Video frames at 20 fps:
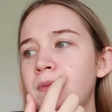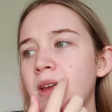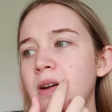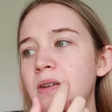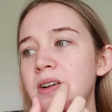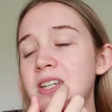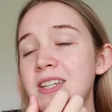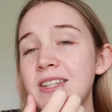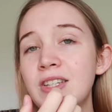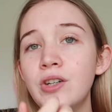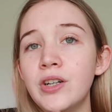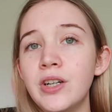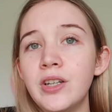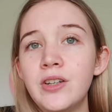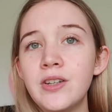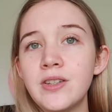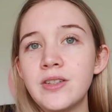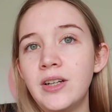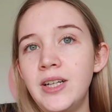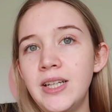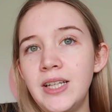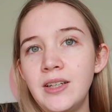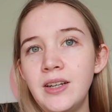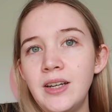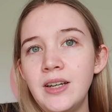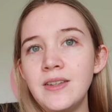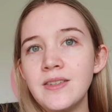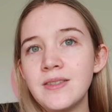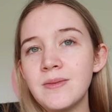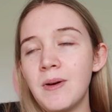which is good because Glen
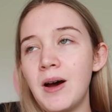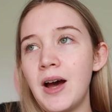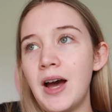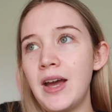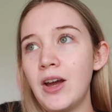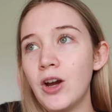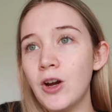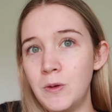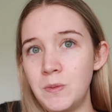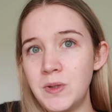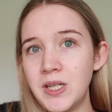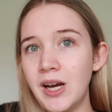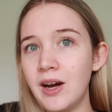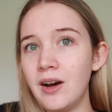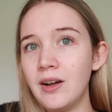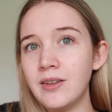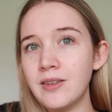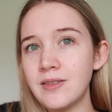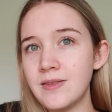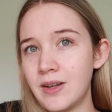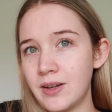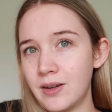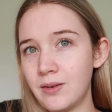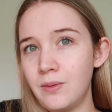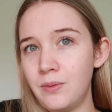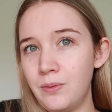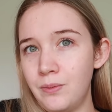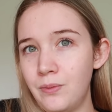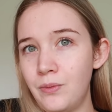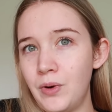is my hometown. It's like
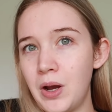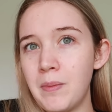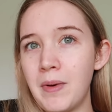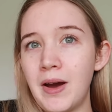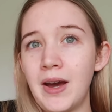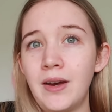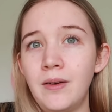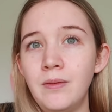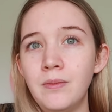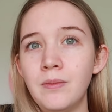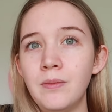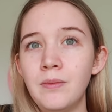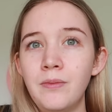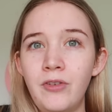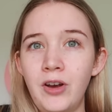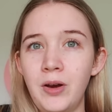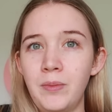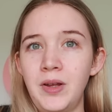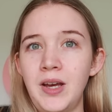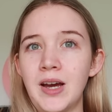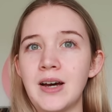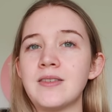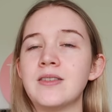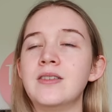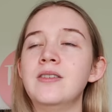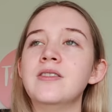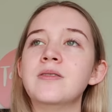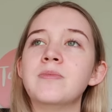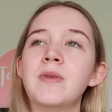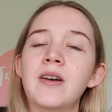where my family house
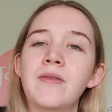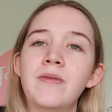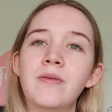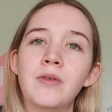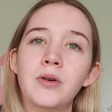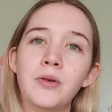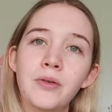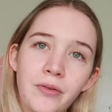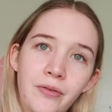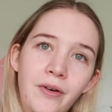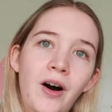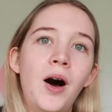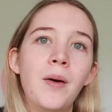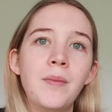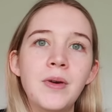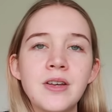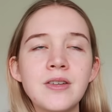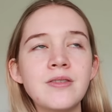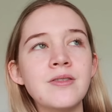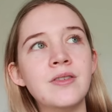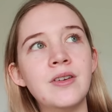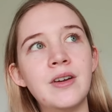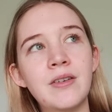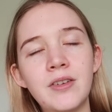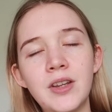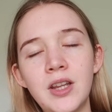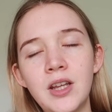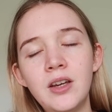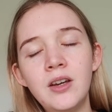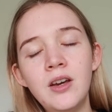is, the farm is and
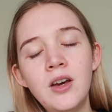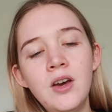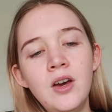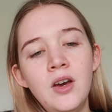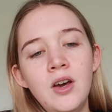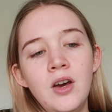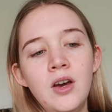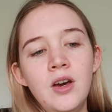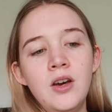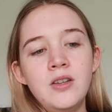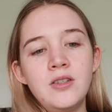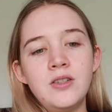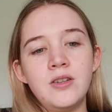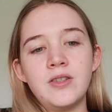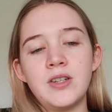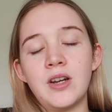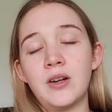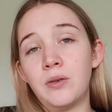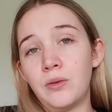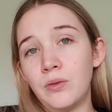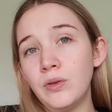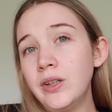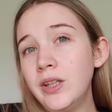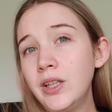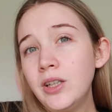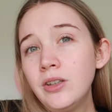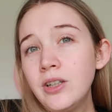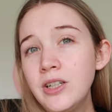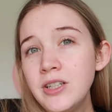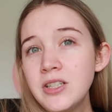everything. So it's like
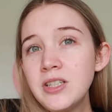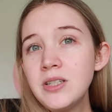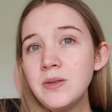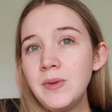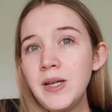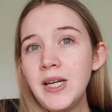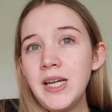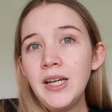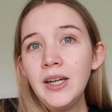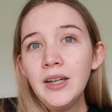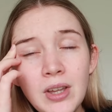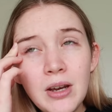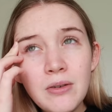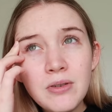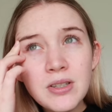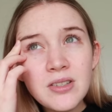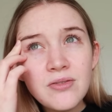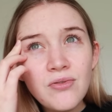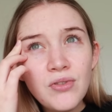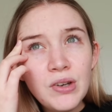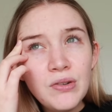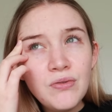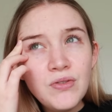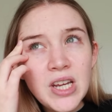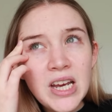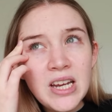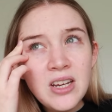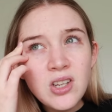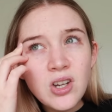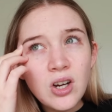really close to me. It was
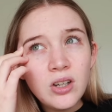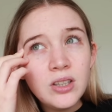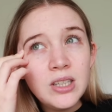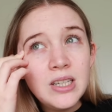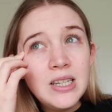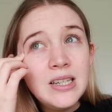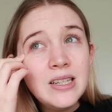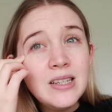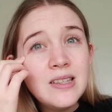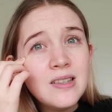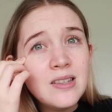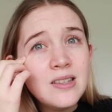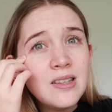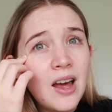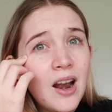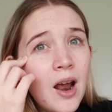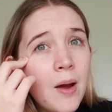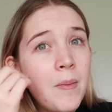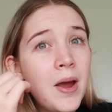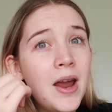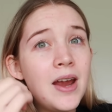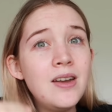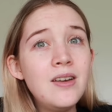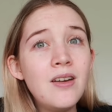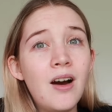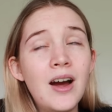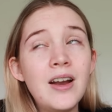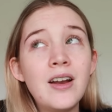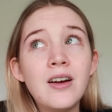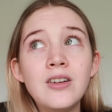$15 and I made
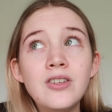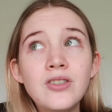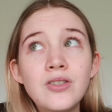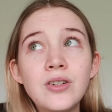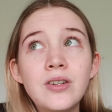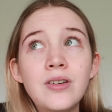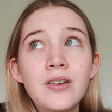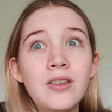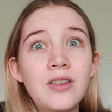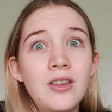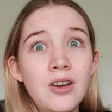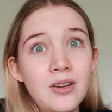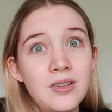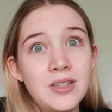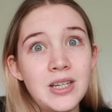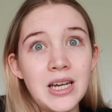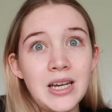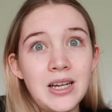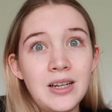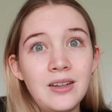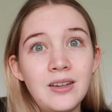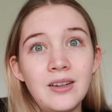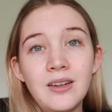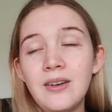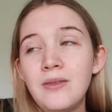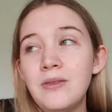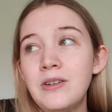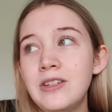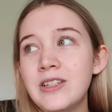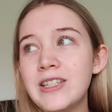$913.
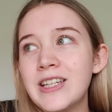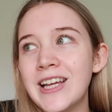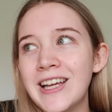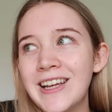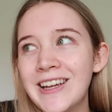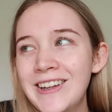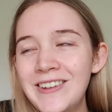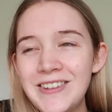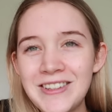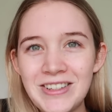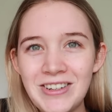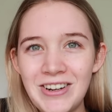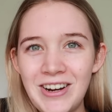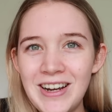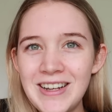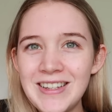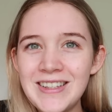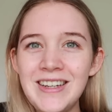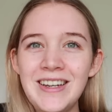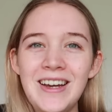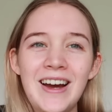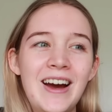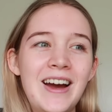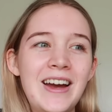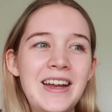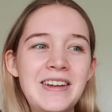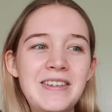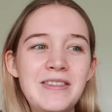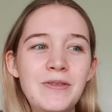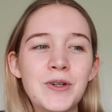It was crazy.
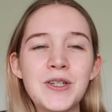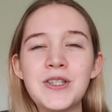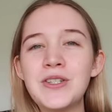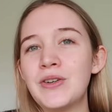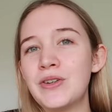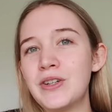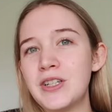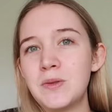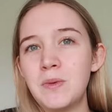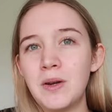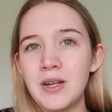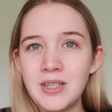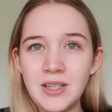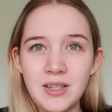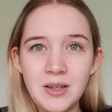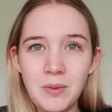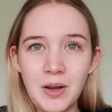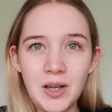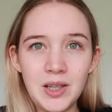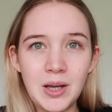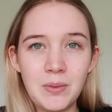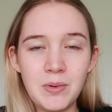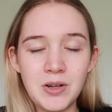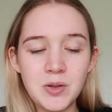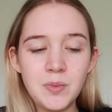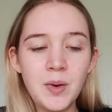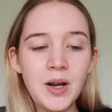I was not expecting to make that much